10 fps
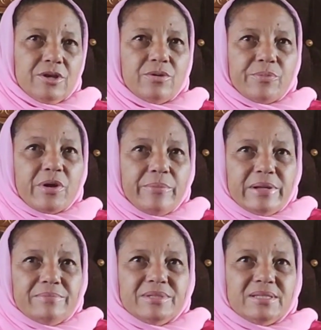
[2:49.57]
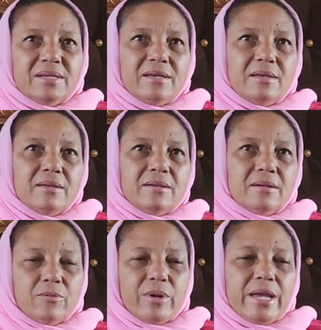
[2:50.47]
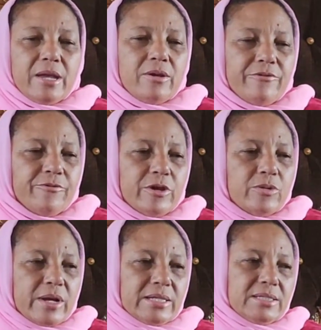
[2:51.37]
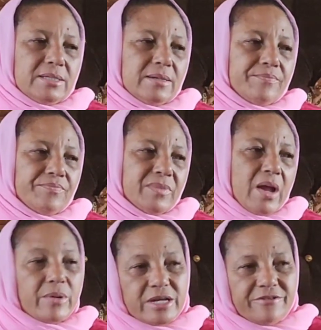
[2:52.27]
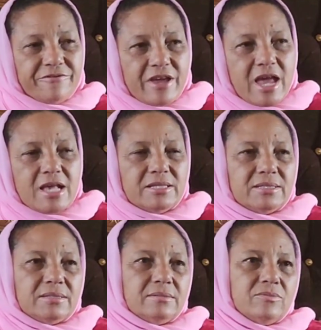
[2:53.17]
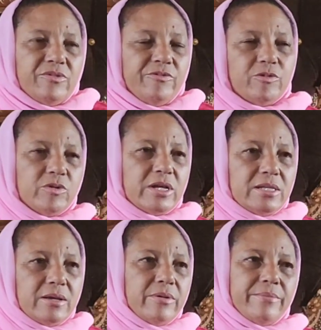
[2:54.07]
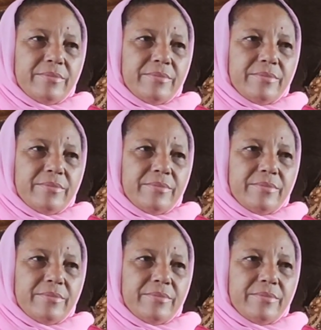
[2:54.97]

problems. Where if we look at our defense, if we look at our